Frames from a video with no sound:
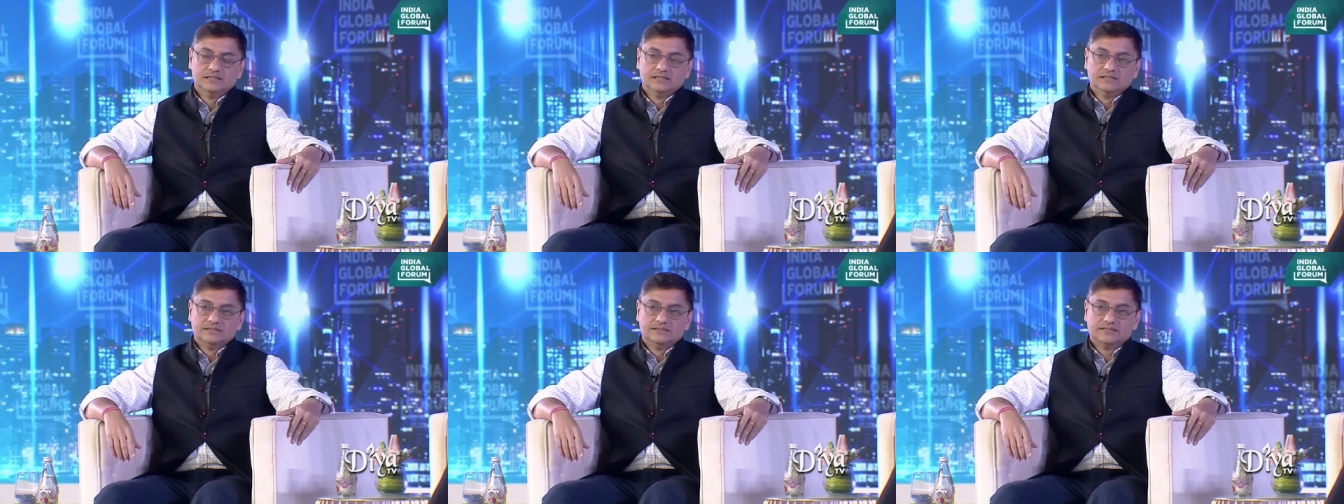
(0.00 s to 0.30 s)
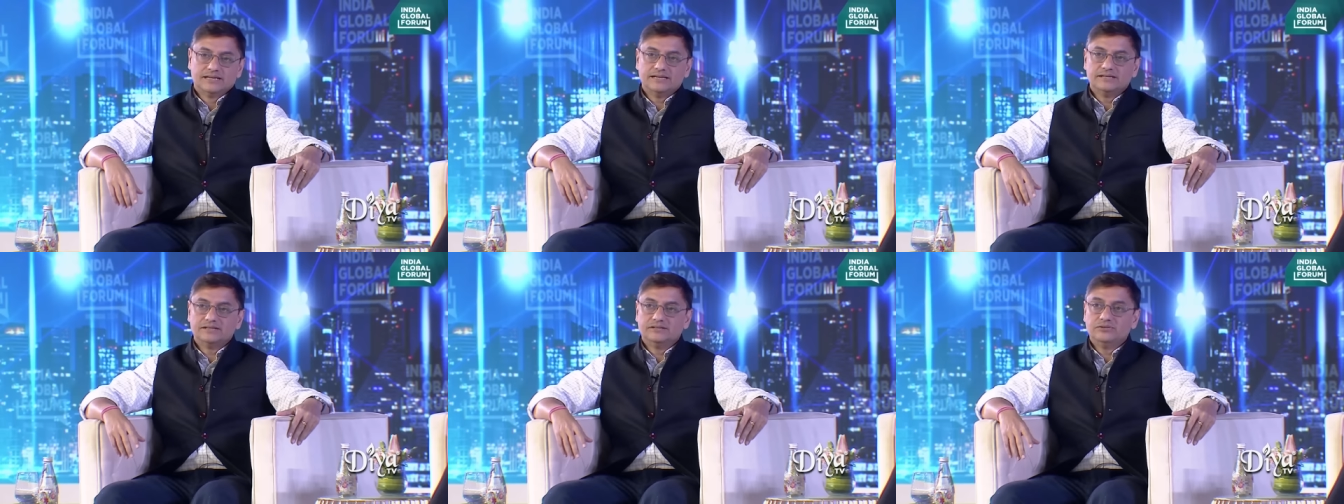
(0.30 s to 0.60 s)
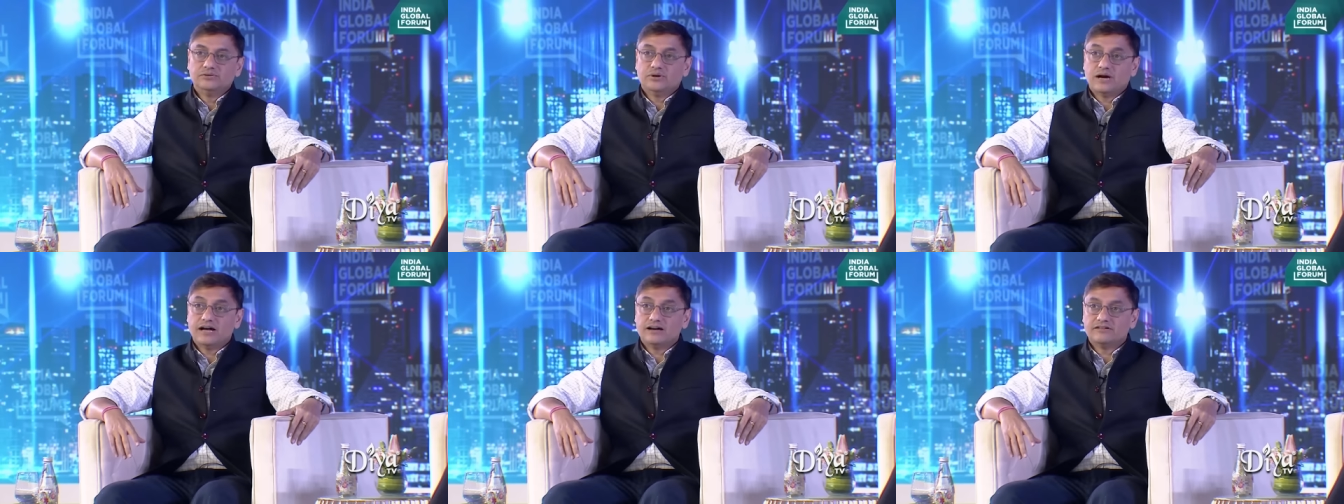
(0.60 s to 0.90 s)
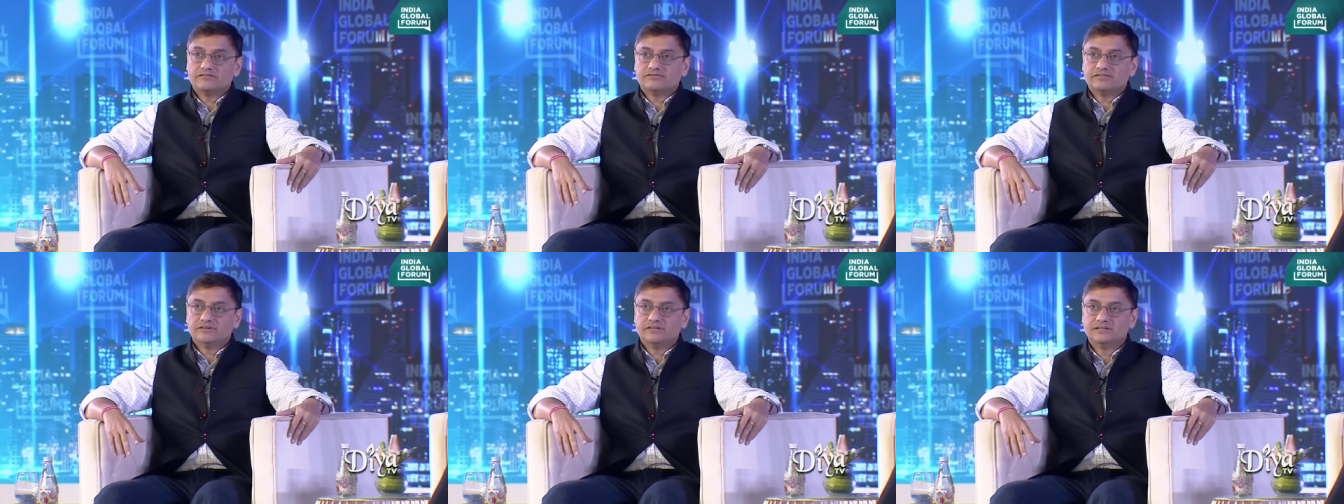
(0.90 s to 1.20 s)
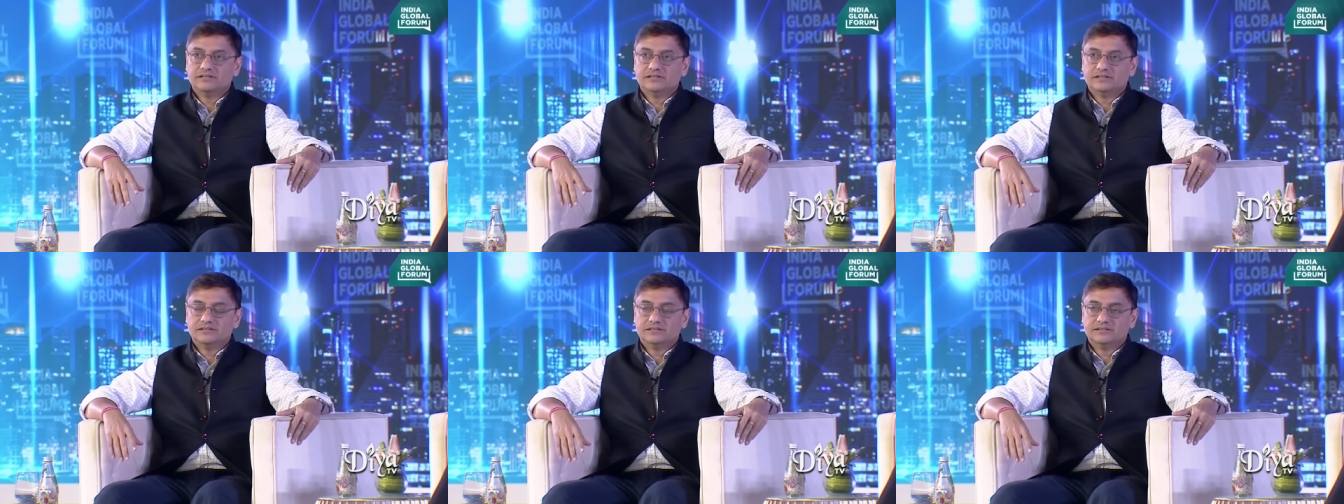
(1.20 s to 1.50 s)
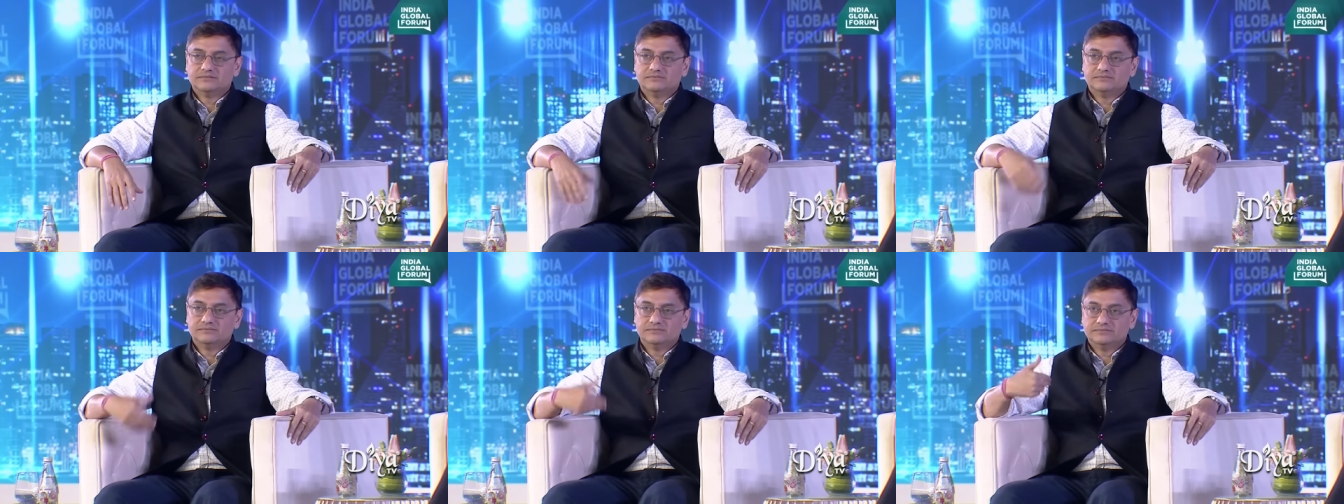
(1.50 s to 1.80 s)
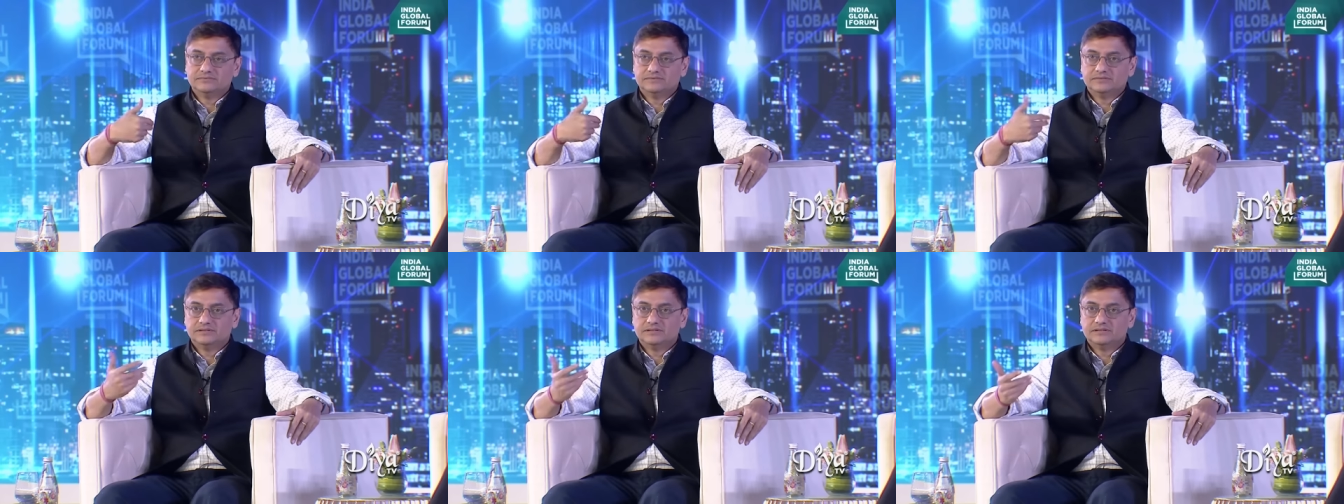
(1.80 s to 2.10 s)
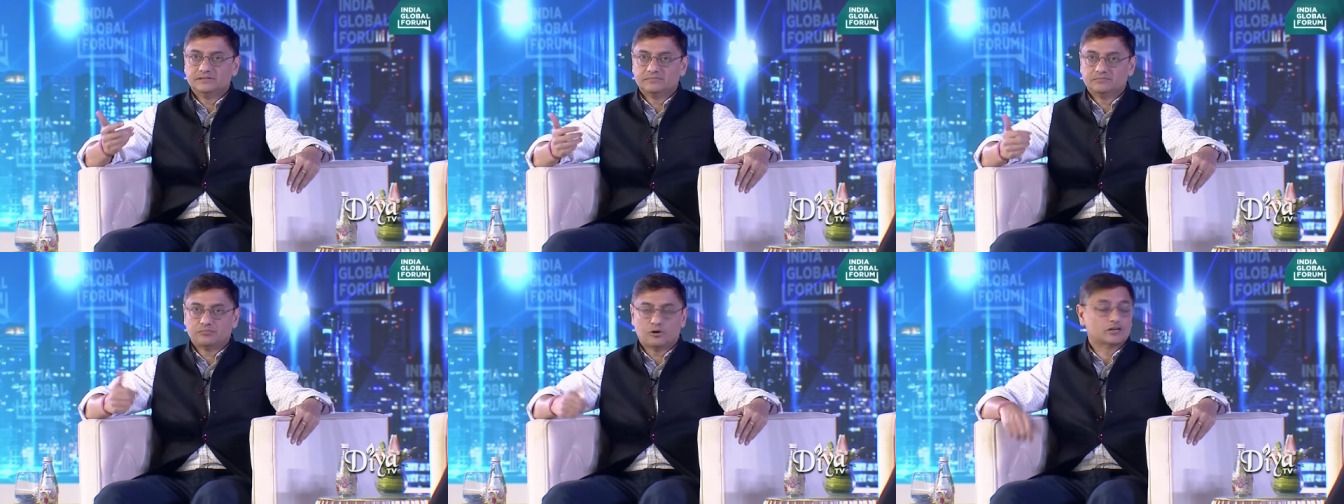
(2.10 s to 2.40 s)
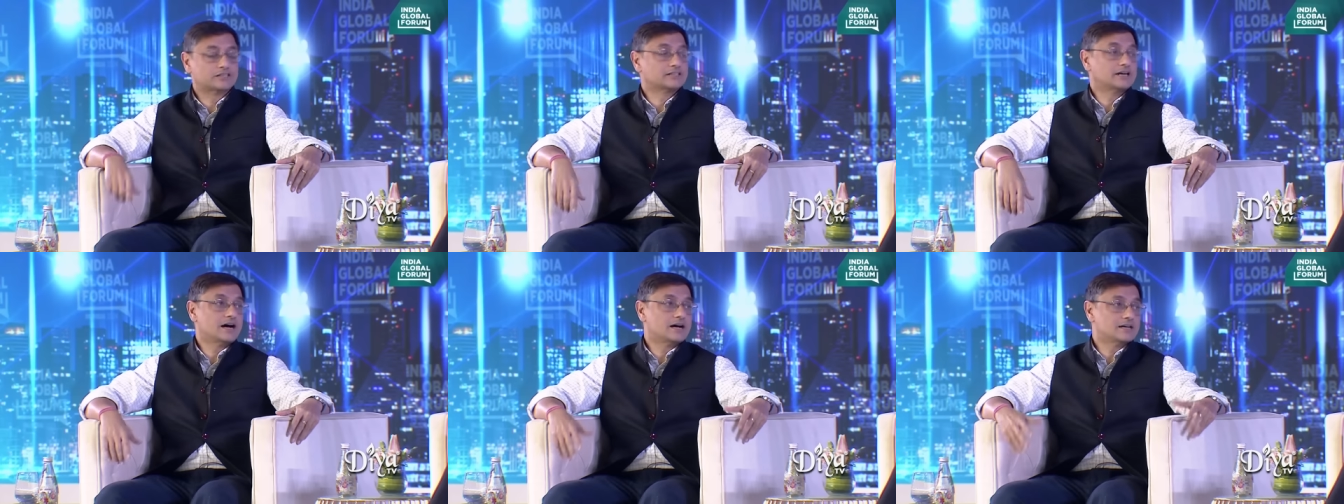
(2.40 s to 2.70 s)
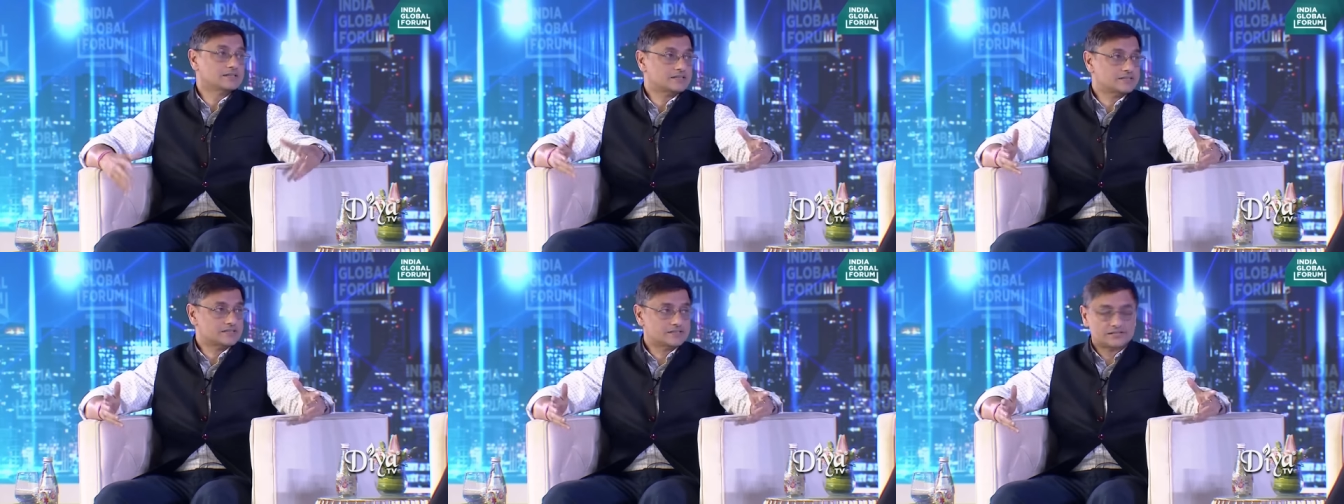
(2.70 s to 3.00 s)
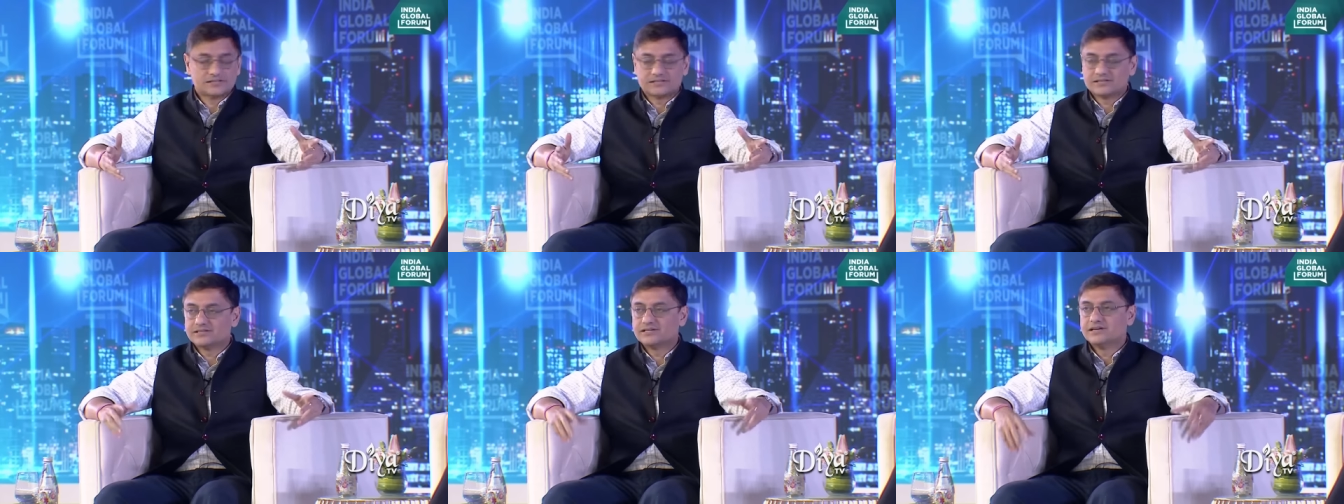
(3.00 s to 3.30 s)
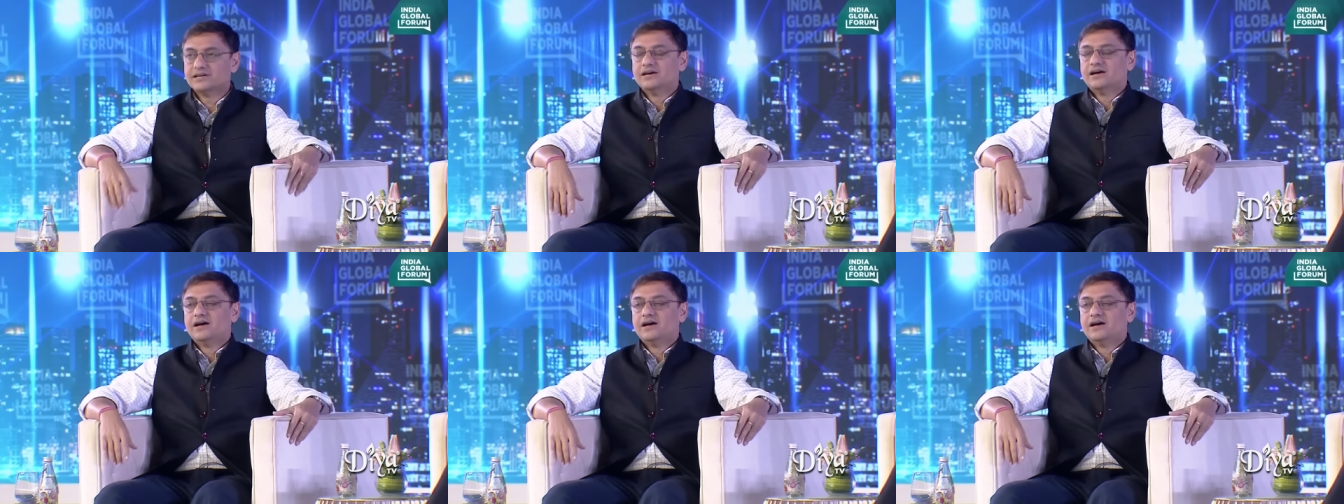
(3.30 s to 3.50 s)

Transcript: Then you have podcasts.